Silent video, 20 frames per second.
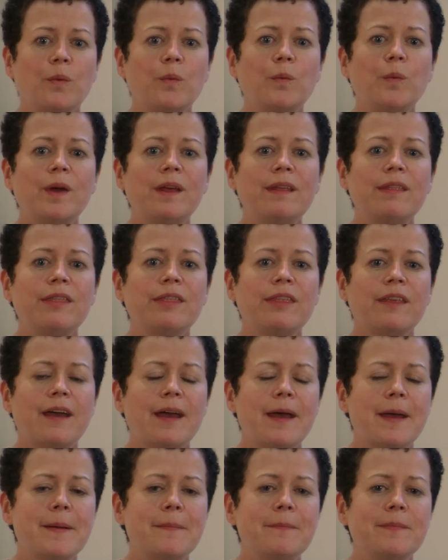With
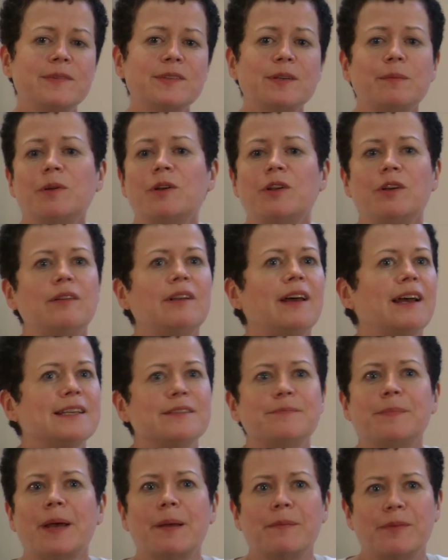someone who
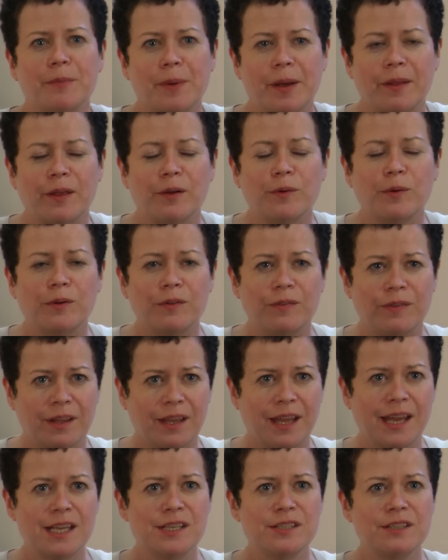lies perhaps about their
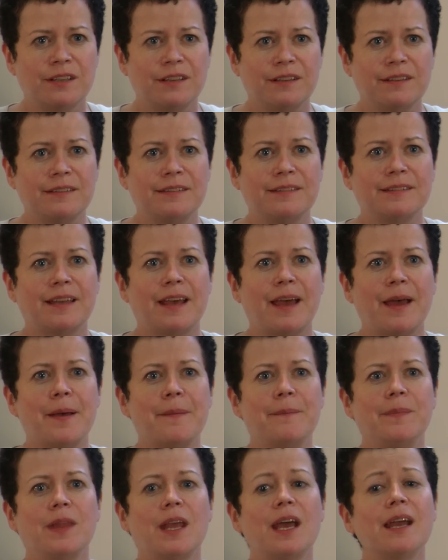qualifications,
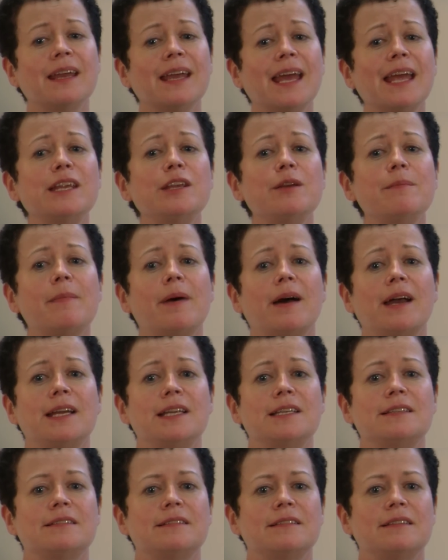again, you
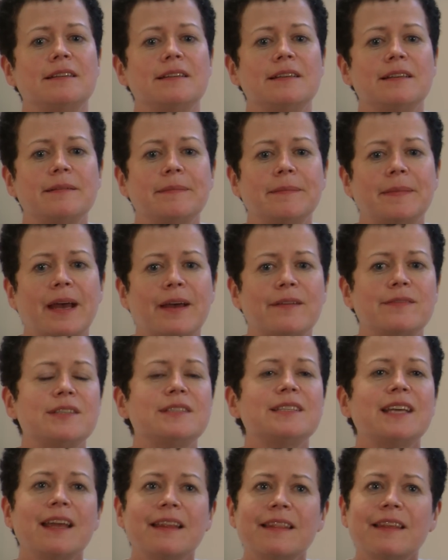might have to
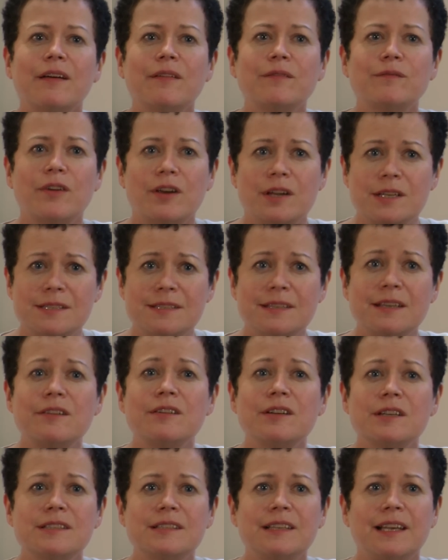take that very
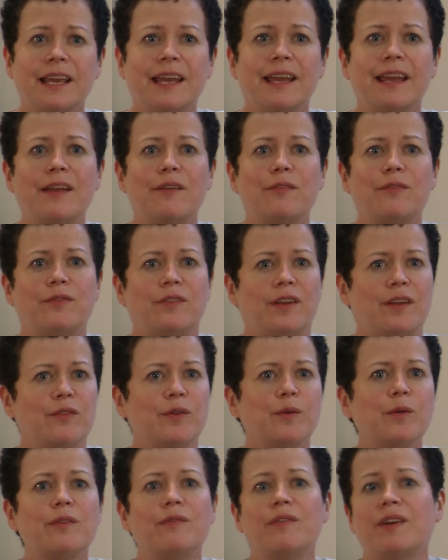seriously. If
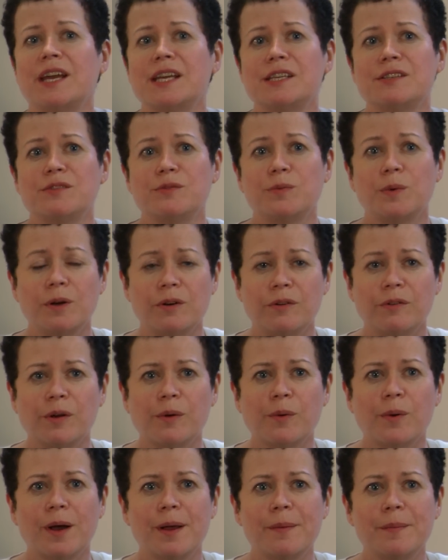qualifications were a
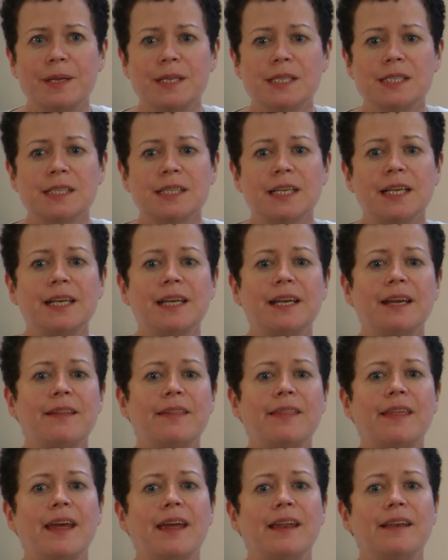requirement,
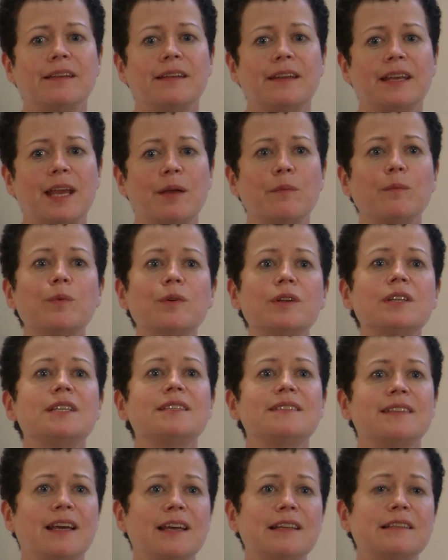then it would
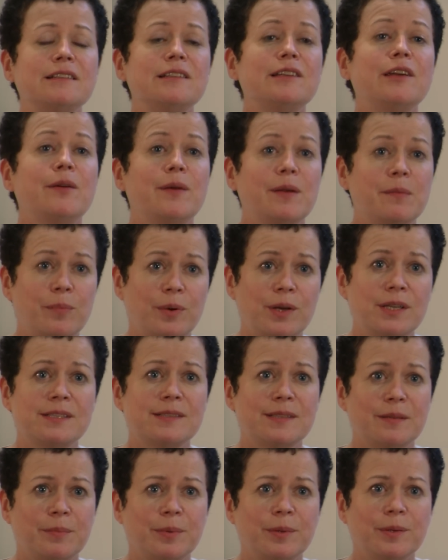entitle you in
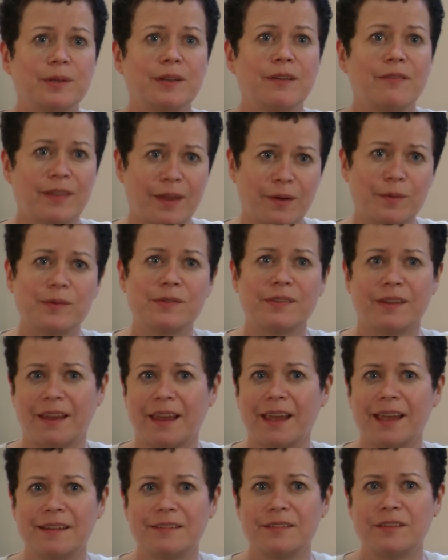principle, if that was the
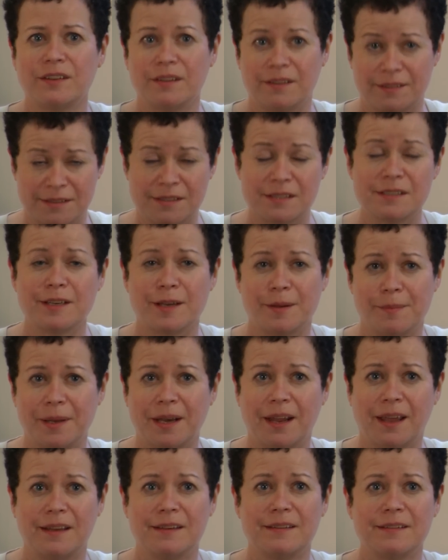case, to
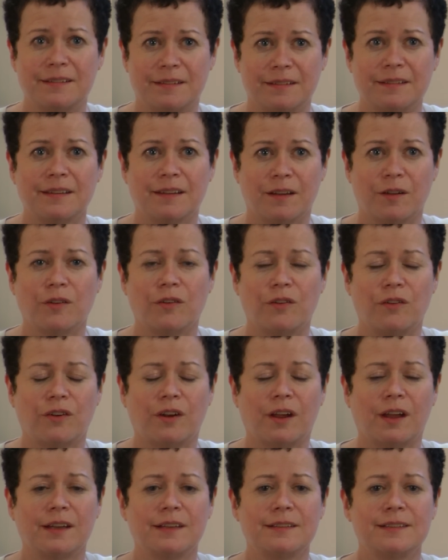terminate the
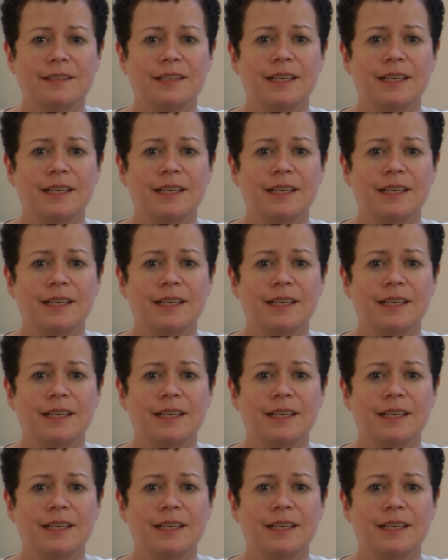contract.